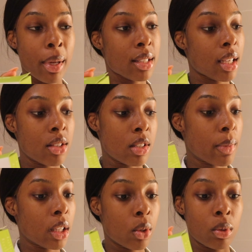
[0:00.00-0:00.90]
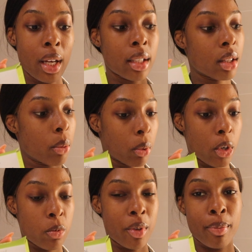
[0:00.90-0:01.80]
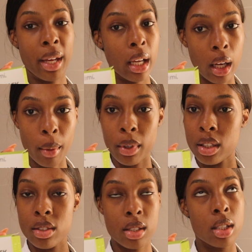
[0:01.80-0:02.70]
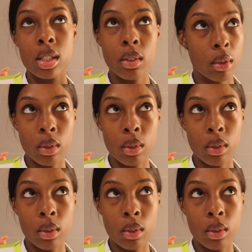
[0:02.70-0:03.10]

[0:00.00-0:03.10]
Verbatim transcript: my skin just been through like the worst with makeup and just